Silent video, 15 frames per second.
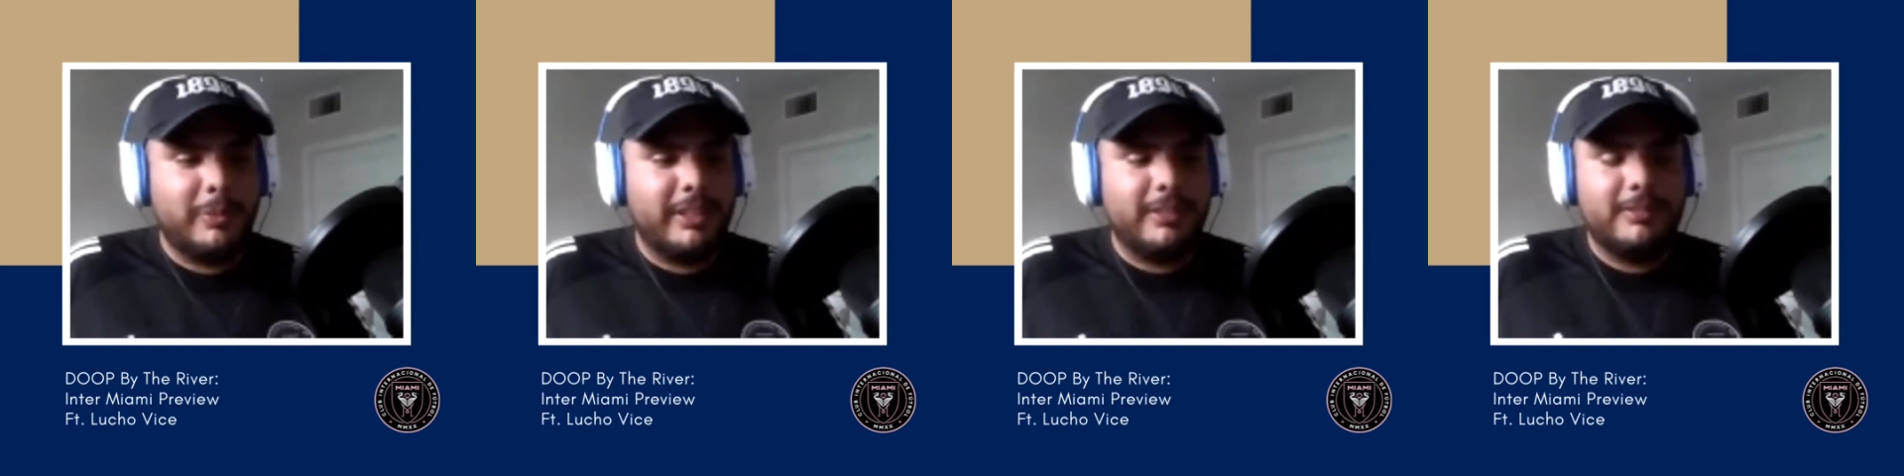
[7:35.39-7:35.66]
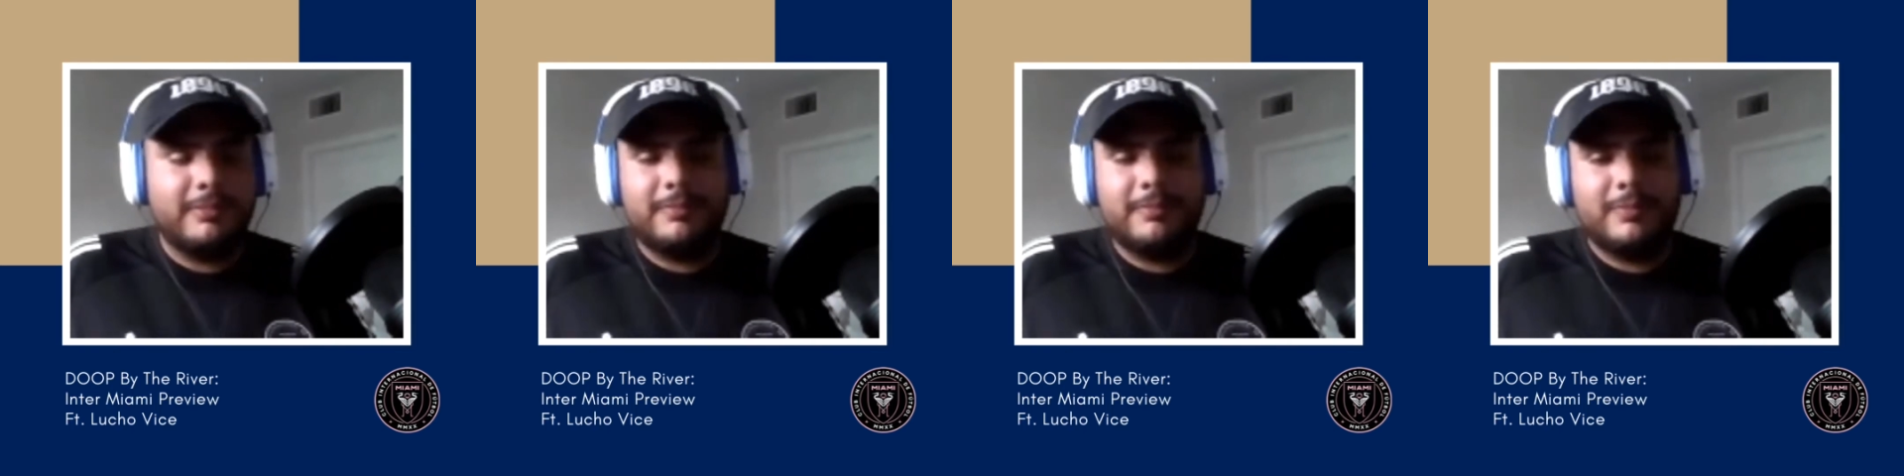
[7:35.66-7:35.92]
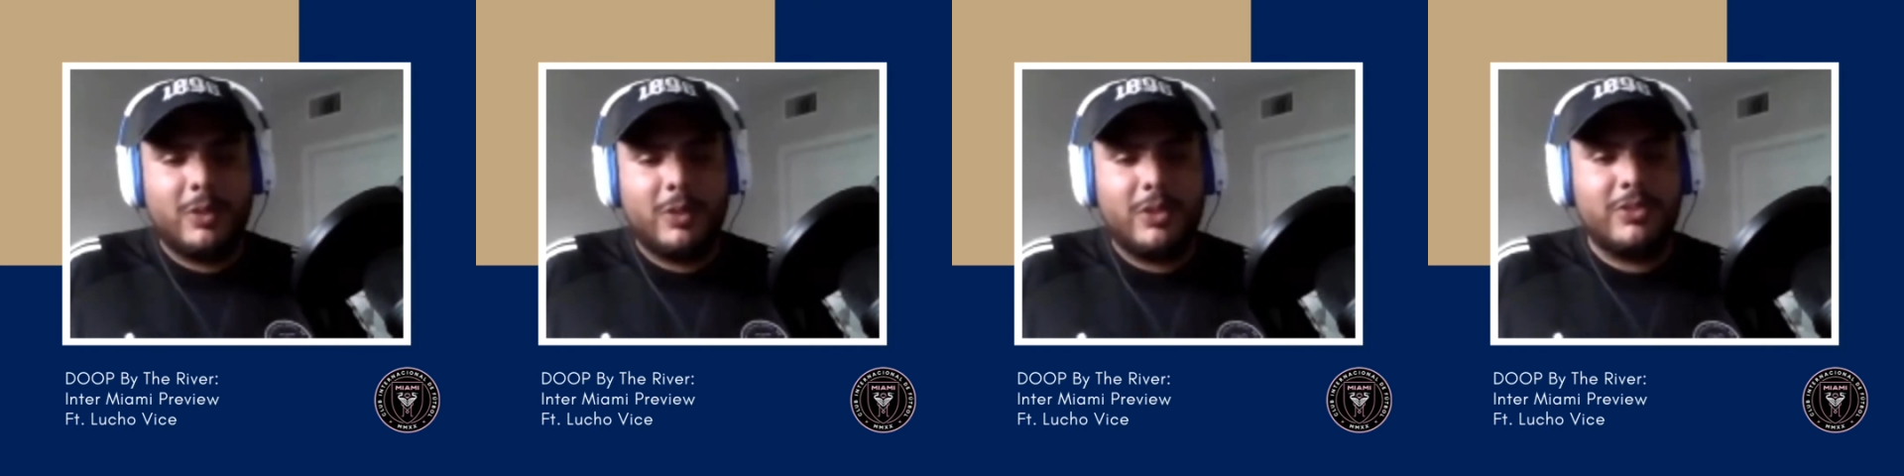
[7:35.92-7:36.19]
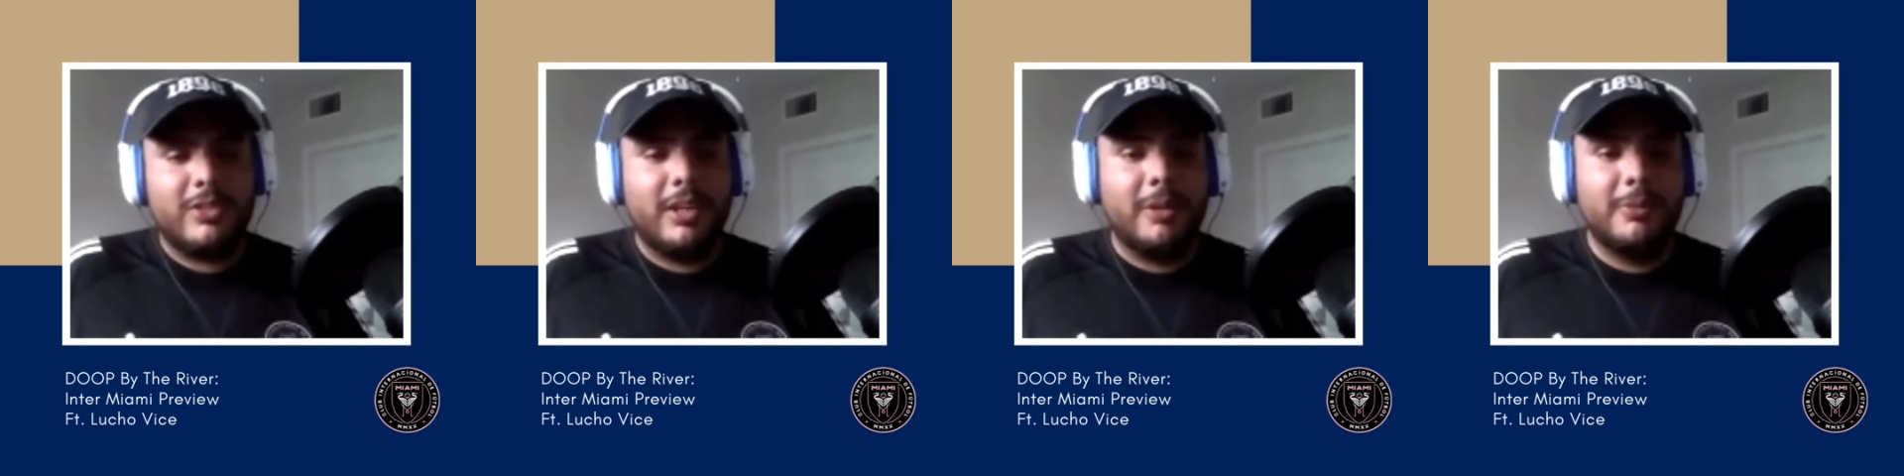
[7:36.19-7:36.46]
being
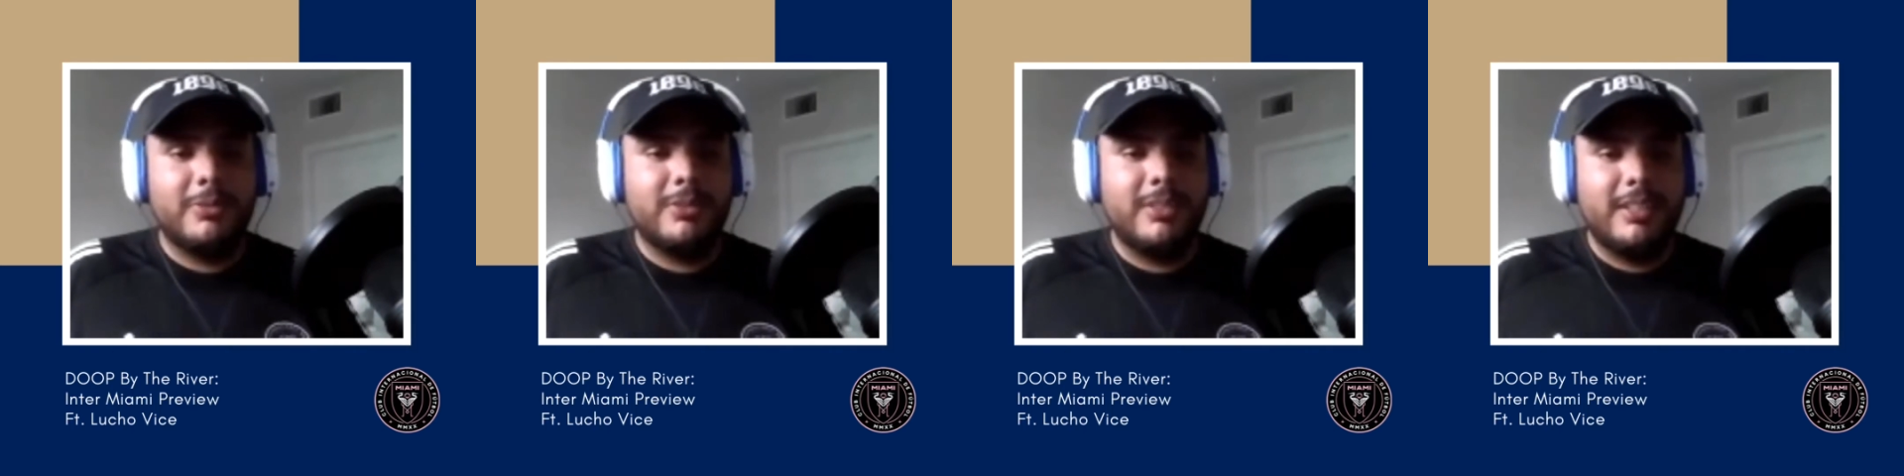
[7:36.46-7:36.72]
ourselves.